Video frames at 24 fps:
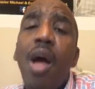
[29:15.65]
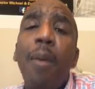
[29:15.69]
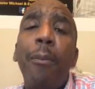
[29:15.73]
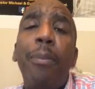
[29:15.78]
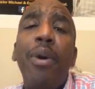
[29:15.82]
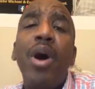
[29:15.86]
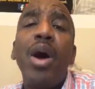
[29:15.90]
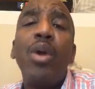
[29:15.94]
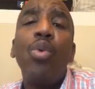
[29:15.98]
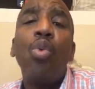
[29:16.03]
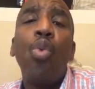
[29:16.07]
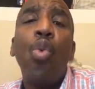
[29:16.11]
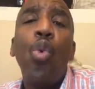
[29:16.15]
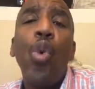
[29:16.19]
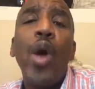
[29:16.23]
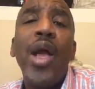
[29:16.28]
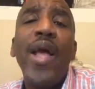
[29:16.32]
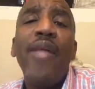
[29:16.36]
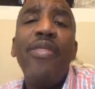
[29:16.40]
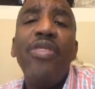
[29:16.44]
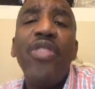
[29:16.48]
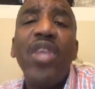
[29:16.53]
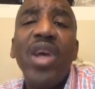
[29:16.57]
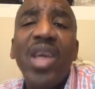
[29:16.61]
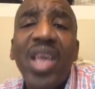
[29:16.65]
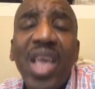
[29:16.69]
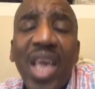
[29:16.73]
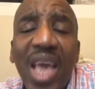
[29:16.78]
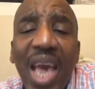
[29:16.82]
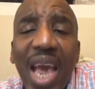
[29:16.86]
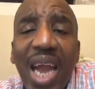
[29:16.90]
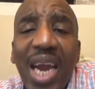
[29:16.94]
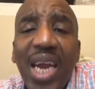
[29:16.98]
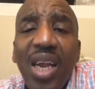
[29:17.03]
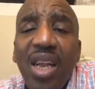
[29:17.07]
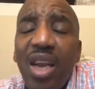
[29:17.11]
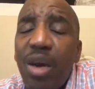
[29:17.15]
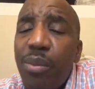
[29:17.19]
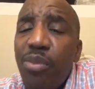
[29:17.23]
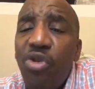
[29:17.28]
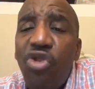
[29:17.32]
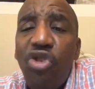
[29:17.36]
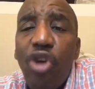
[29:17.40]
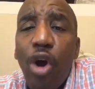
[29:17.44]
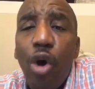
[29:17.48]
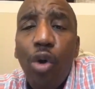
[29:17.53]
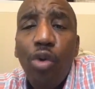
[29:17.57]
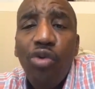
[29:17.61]
But when the kingdom
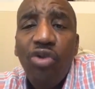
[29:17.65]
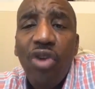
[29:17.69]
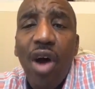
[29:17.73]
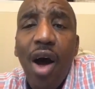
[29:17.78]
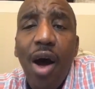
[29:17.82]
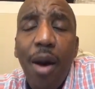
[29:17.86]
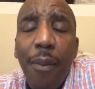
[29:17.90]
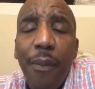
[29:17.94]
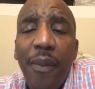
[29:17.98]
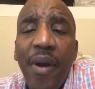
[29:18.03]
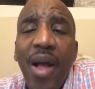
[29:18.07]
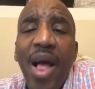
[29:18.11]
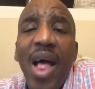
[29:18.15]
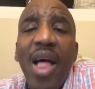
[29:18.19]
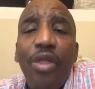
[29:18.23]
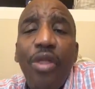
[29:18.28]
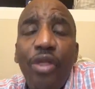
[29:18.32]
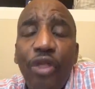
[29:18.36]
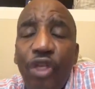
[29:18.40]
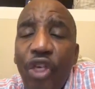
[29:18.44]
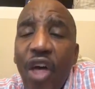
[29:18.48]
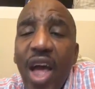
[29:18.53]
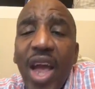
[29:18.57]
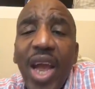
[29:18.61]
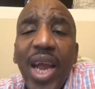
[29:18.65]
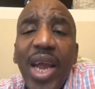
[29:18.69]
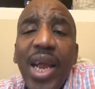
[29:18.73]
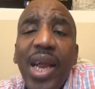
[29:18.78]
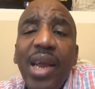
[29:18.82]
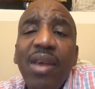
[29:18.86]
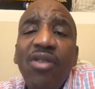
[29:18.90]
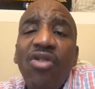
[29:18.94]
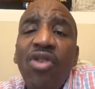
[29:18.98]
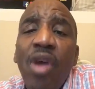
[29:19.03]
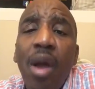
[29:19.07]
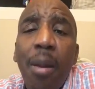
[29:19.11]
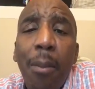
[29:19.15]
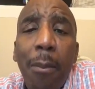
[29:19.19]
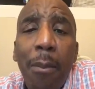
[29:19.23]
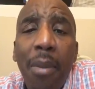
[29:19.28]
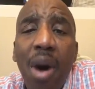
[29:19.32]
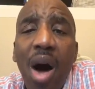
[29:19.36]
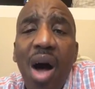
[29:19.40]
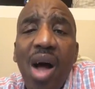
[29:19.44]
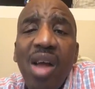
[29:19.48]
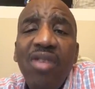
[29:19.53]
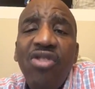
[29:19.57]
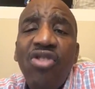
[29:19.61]
shows up, things
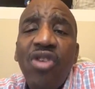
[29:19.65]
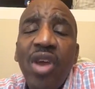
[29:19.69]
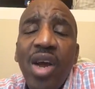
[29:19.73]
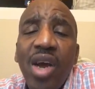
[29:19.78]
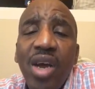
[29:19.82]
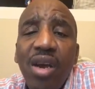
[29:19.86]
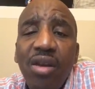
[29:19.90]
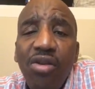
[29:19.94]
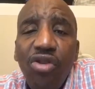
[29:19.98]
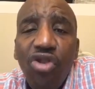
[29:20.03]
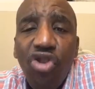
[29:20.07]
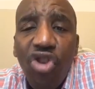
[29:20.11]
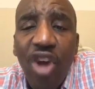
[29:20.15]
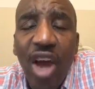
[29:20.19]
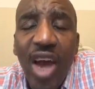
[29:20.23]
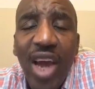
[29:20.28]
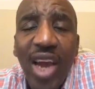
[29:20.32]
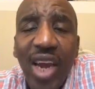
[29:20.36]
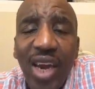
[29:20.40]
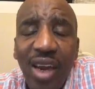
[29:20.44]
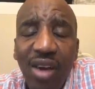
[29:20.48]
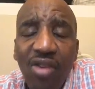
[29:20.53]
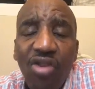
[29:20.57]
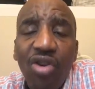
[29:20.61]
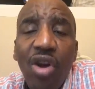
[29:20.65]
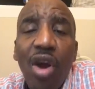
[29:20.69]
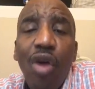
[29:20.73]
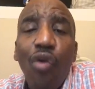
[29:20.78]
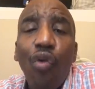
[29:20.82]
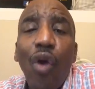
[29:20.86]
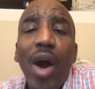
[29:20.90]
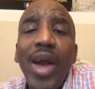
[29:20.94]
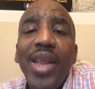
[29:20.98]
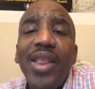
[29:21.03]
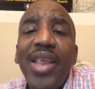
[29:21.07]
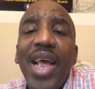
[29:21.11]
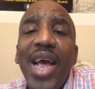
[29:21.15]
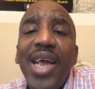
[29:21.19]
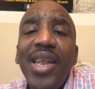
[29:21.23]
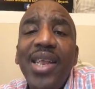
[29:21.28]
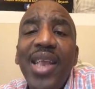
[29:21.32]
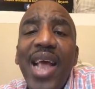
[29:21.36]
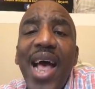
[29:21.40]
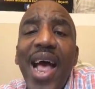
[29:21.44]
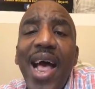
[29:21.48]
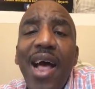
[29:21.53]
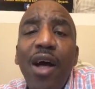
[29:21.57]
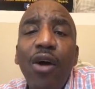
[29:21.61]
must change. Write that
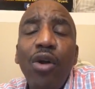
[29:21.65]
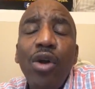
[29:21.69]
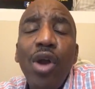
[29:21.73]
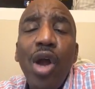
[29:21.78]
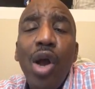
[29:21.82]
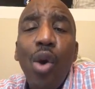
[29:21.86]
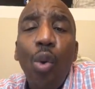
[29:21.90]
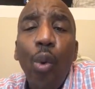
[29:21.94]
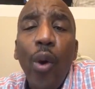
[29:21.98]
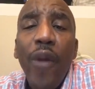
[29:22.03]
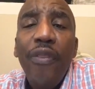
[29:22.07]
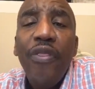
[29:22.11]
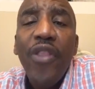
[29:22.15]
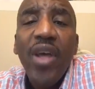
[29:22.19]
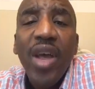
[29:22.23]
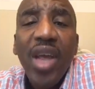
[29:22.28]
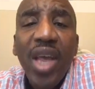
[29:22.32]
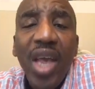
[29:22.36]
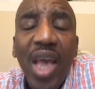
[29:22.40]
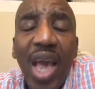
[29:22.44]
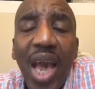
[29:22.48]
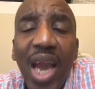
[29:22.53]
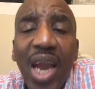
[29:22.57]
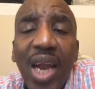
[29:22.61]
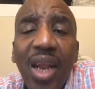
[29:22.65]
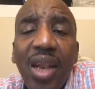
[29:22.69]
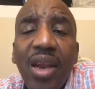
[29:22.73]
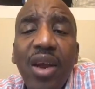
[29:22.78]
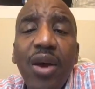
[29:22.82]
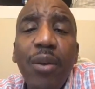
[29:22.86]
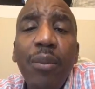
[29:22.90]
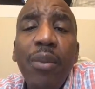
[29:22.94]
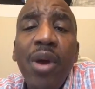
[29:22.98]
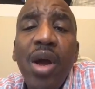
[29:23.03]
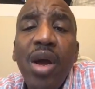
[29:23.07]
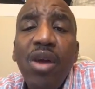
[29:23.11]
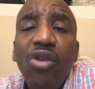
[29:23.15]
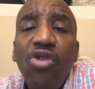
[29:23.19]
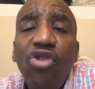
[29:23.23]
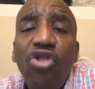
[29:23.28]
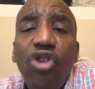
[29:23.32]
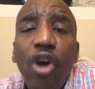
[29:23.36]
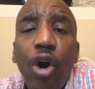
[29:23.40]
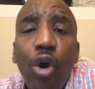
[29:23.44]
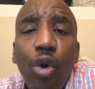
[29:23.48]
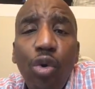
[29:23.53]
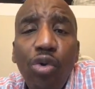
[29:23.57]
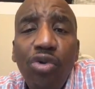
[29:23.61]
down. When the kingdom
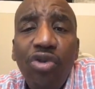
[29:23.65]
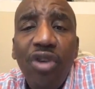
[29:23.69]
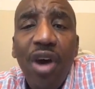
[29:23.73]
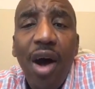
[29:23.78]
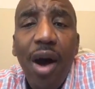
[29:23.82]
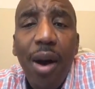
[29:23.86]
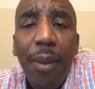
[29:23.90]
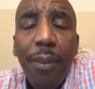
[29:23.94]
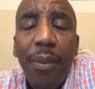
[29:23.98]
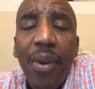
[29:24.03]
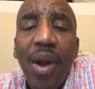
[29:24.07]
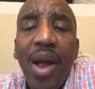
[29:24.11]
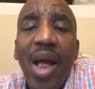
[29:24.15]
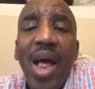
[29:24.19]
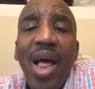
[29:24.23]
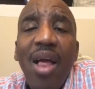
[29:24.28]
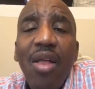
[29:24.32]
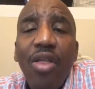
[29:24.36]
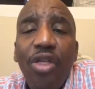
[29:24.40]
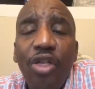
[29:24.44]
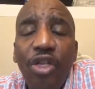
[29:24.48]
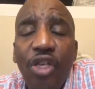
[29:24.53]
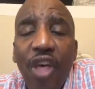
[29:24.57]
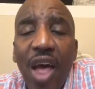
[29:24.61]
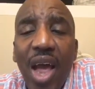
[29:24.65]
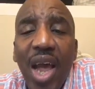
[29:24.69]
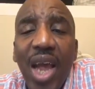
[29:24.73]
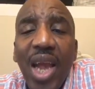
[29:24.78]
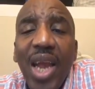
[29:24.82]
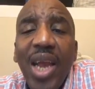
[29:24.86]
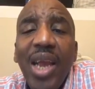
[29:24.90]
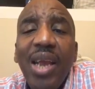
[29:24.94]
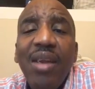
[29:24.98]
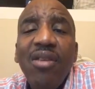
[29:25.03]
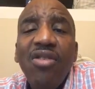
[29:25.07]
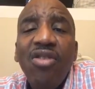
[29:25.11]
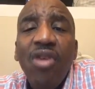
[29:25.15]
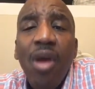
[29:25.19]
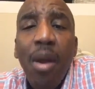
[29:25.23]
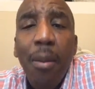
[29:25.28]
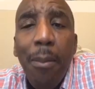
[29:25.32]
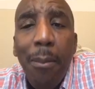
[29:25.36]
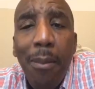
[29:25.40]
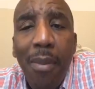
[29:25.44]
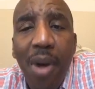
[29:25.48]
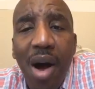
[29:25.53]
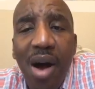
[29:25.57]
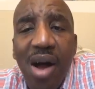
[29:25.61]
shows up, things
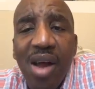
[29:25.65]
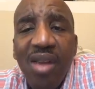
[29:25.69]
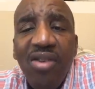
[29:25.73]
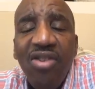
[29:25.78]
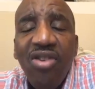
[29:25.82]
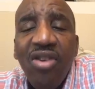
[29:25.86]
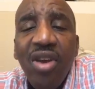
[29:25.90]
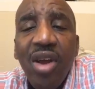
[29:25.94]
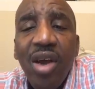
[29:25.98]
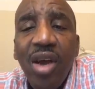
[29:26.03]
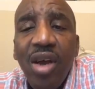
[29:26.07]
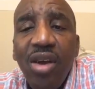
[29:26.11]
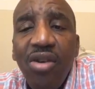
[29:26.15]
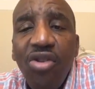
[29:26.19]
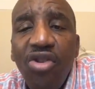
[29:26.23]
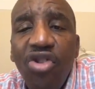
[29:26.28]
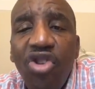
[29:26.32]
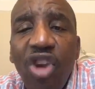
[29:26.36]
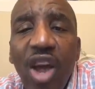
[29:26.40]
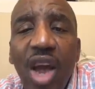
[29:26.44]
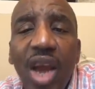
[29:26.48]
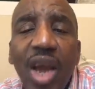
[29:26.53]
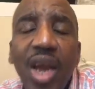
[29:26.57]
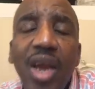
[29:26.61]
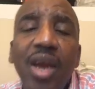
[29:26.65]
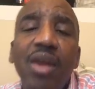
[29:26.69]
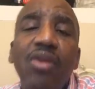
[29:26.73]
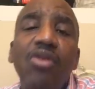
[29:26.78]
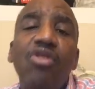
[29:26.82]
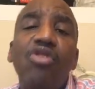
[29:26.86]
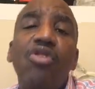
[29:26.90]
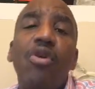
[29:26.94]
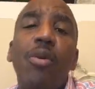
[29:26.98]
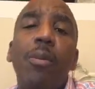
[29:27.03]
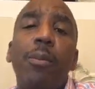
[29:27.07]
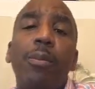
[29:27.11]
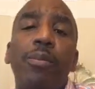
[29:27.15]
must change.